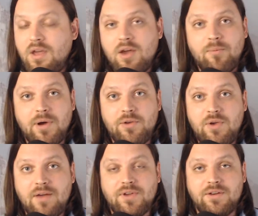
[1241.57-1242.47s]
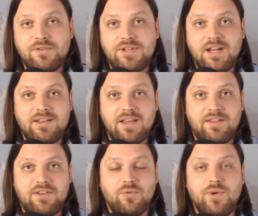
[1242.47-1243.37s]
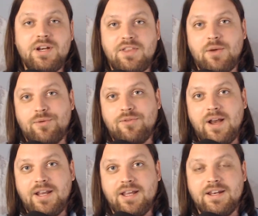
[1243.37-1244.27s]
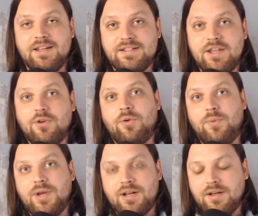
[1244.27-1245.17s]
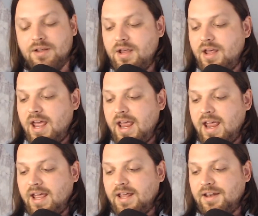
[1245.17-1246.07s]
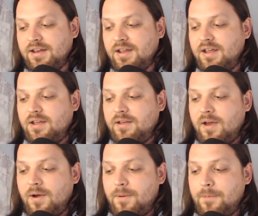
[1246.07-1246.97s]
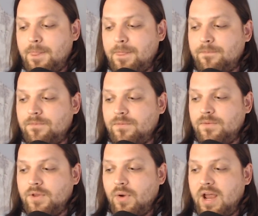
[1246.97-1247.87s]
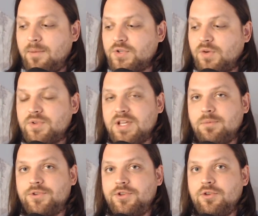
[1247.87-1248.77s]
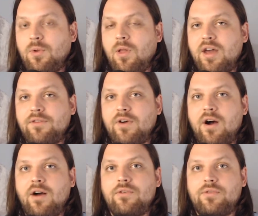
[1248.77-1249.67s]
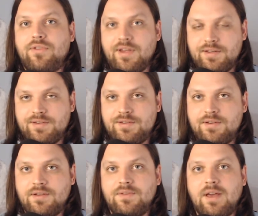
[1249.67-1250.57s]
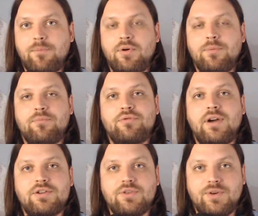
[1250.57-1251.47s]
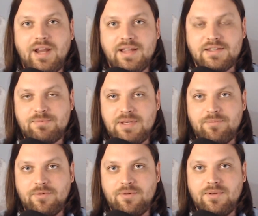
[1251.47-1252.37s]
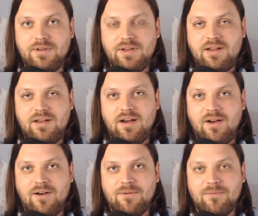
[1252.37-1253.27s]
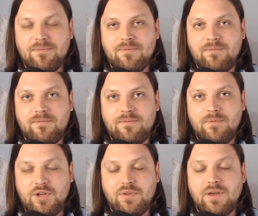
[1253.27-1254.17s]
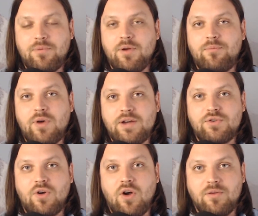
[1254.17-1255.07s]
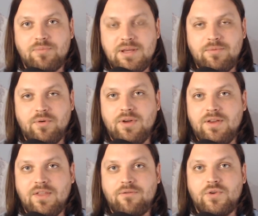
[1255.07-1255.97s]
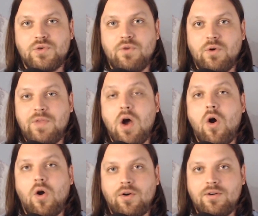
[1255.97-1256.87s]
But you have to understand that the arena that we're fighting in is their arena. And, Amazon was able to do a lot of other things that put pressure against people, that put pressure on people in that first vote that aren't